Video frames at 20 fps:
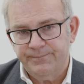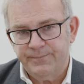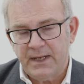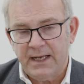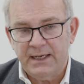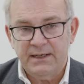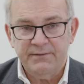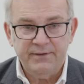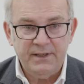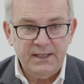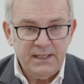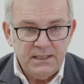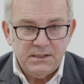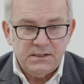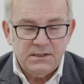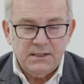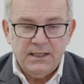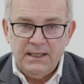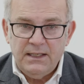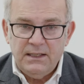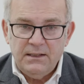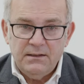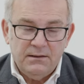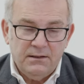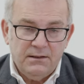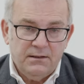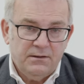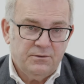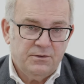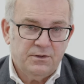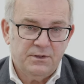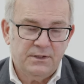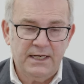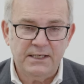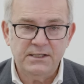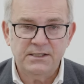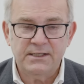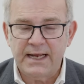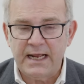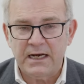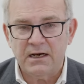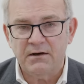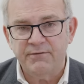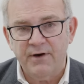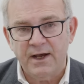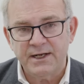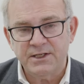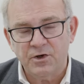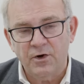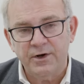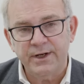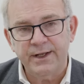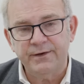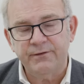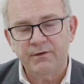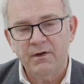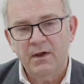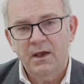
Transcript: and if he is, he needs to get advice on it